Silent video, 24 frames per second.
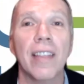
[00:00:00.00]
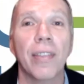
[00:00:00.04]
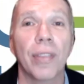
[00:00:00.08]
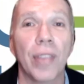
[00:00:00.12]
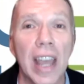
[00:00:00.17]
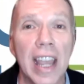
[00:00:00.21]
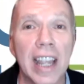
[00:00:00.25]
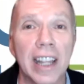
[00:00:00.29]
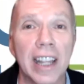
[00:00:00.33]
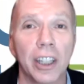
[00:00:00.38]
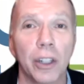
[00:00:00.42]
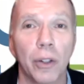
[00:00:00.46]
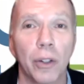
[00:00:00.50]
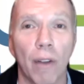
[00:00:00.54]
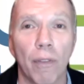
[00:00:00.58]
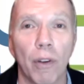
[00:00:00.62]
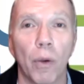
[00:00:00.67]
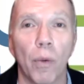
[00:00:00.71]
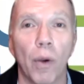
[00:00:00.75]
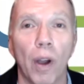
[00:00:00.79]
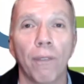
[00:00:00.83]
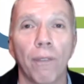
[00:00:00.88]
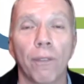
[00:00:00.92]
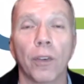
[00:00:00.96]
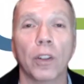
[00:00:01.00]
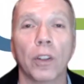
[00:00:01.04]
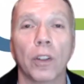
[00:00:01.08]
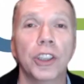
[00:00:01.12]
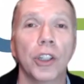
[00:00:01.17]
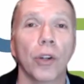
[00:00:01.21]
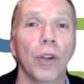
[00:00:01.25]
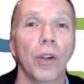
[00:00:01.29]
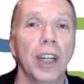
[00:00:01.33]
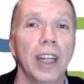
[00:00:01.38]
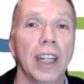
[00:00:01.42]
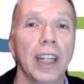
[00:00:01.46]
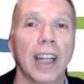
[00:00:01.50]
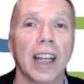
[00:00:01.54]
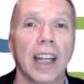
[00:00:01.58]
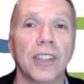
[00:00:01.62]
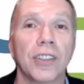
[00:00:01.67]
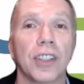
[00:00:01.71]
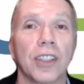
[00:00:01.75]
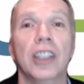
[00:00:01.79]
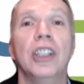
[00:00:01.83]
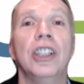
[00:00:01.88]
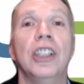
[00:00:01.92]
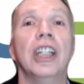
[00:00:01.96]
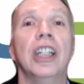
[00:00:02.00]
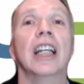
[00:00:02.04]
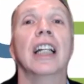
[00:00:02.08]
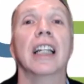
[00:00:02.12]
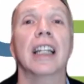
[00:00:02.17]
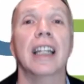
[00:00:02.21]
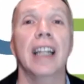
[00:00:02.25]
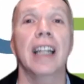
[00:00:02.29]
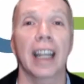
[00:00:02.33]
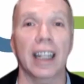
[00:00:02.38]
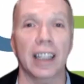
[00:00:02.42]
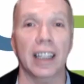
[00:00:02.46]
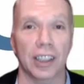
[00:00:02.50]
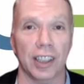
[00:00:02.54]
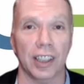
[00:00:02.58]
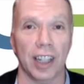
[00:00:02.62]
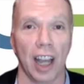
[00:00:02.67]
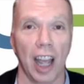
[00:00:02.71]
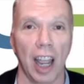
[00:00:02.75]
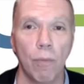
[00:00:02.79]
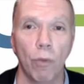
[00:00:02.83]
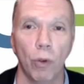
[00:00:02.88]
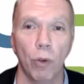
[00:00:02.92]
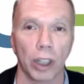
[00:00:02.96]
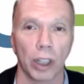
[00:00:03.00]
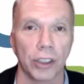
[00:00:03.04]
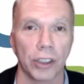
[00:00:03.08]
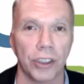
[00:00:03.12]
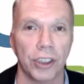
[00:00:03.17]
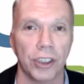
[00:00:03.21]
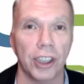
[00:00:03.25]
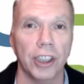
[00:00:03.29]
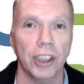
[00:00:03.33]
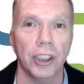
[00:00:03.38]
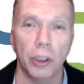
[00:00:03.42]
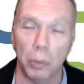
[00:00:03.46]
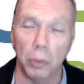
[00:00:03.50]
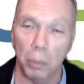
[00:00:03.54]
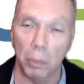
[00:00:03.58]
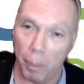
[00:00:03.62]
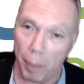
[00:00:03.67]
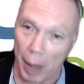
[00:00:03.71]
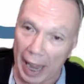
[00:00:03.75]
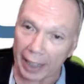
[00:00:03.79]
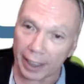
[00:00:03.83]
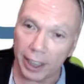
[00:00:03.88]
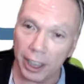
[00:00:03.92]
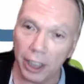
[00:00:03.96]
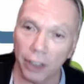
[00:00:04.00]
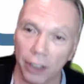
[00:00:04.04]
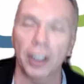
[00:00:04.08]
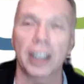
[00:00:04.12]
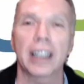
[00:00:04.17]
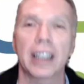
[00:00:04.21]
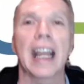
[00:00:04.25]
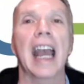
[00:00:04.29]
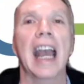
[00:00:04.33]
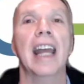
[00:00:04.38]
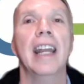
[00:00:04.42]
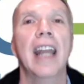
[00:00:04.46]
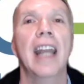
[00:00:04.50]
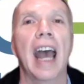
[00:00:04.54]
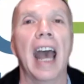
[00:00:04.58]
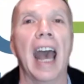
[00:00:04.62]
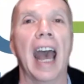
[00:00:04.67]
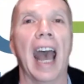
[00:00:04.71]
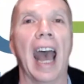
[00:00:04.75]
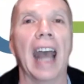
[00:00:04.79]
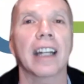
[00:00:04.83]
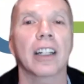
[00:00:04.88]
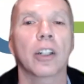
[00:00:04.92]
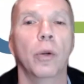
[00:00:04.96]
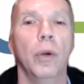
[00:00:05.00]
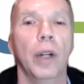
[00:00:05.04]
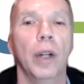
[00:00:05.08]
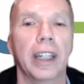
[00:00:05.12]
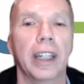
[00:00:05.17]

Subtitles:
thank you everyone for joining us. Until next time, we'll see you back here again at Quick